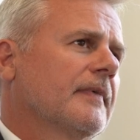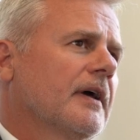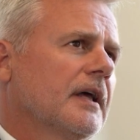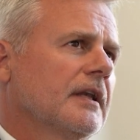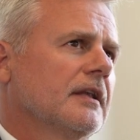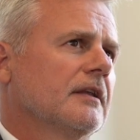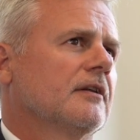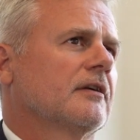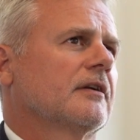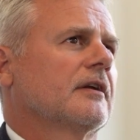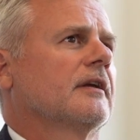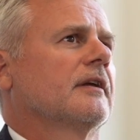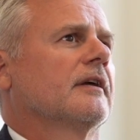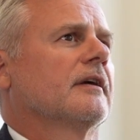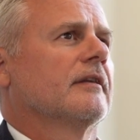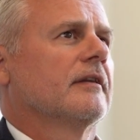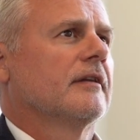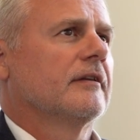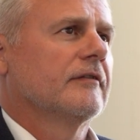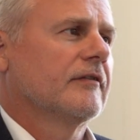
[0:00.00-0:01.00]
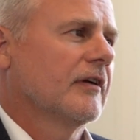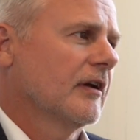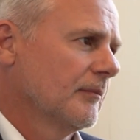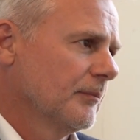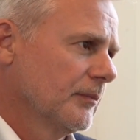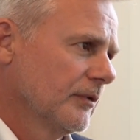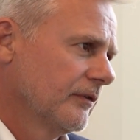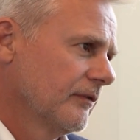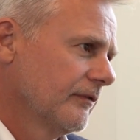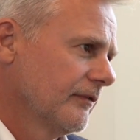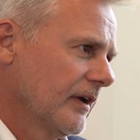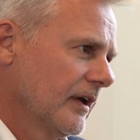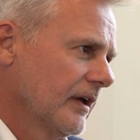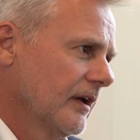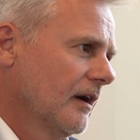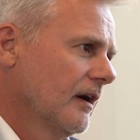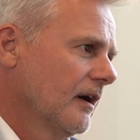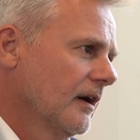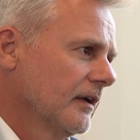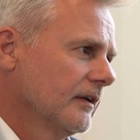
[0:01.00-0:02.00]
And looking at the development of
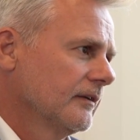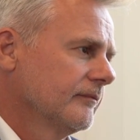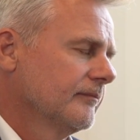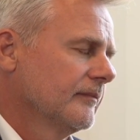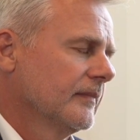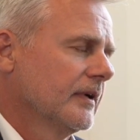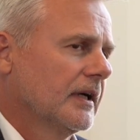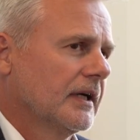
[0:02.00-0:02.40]
AI,